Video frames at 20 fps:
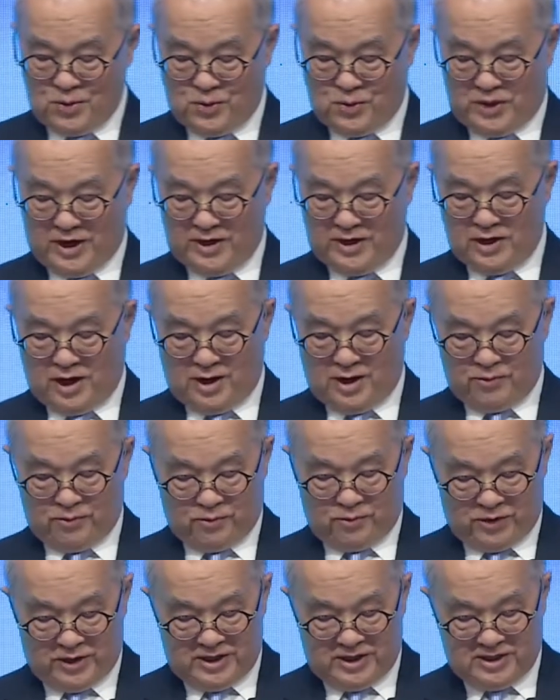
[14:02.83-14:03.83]
who
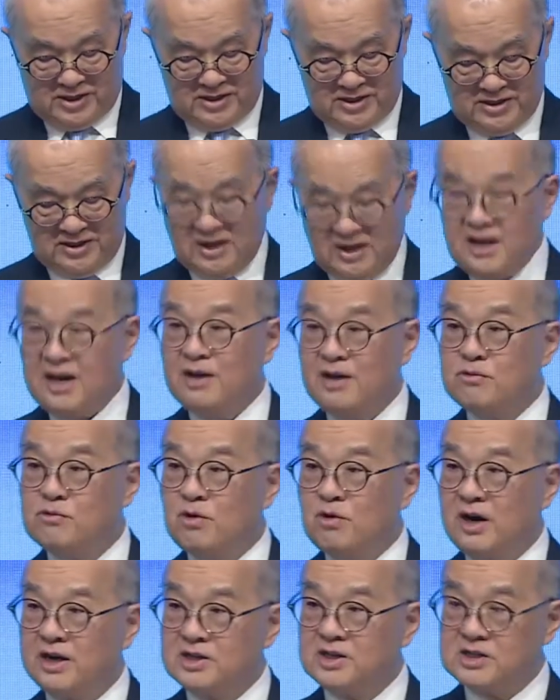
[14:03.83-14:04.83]
cannot read
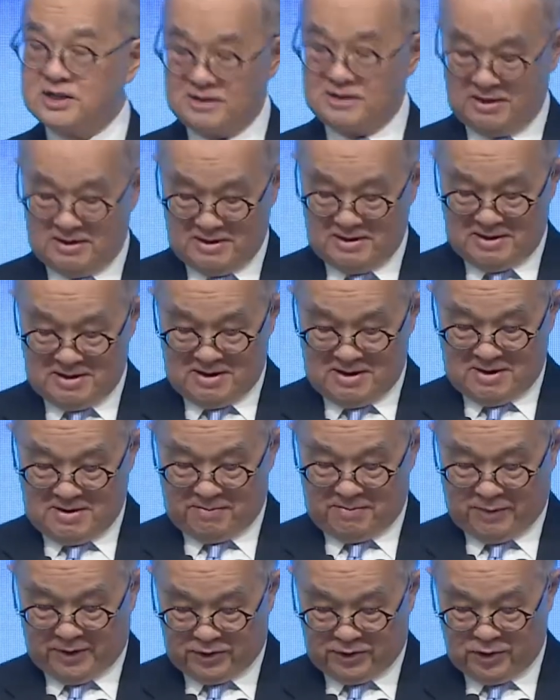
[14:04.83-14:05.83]
and write,
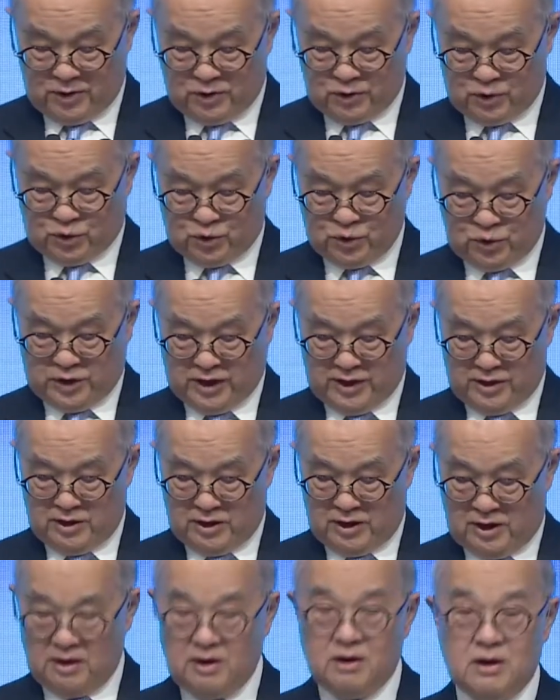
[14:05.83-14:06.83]
but those who
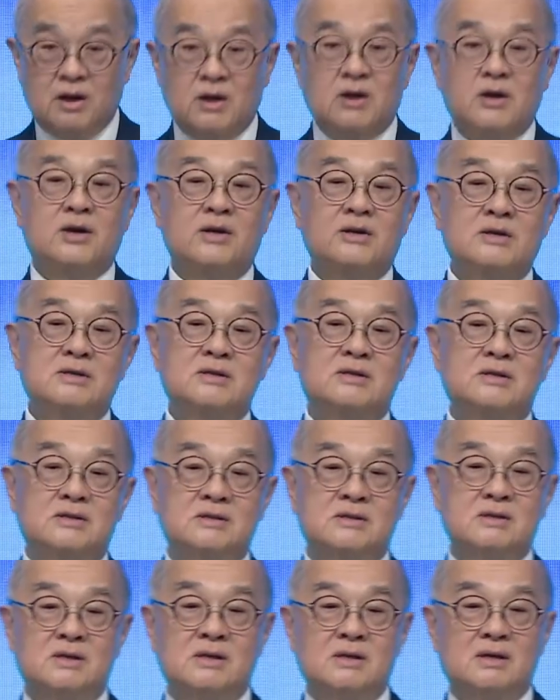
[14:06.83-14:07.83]
cannot learn,
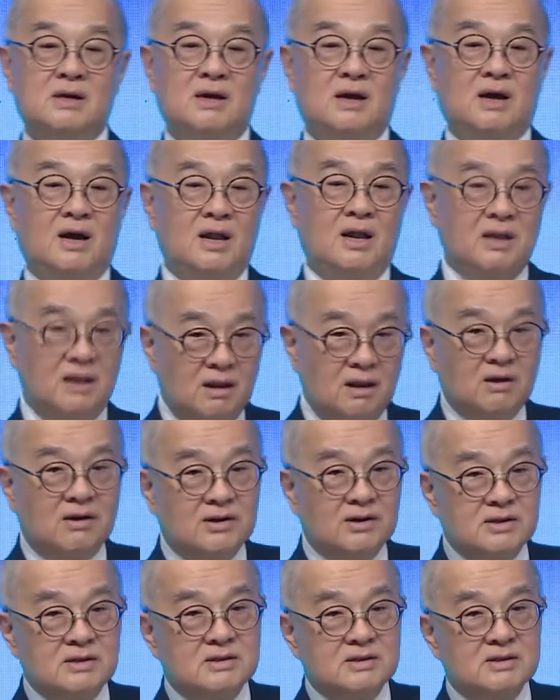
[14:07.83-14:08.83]

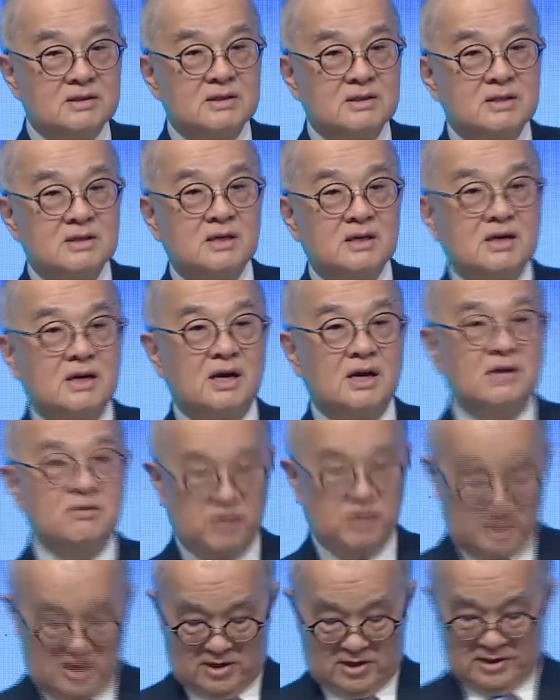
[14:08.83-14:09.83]
unlearn,
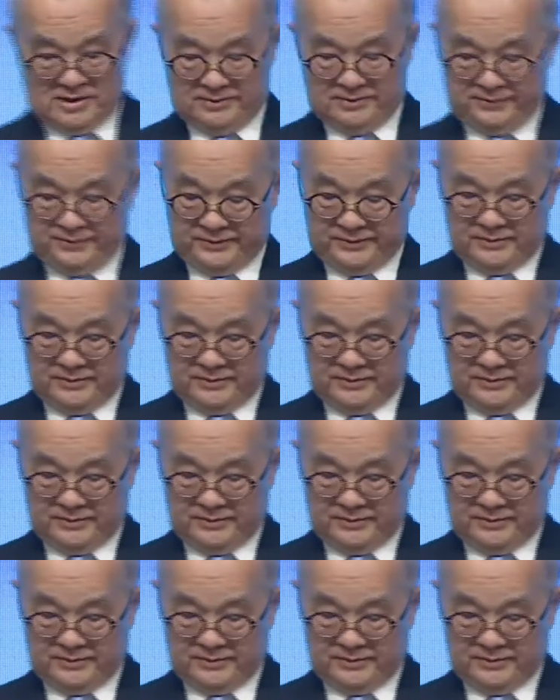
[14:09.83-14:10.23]
and relearn."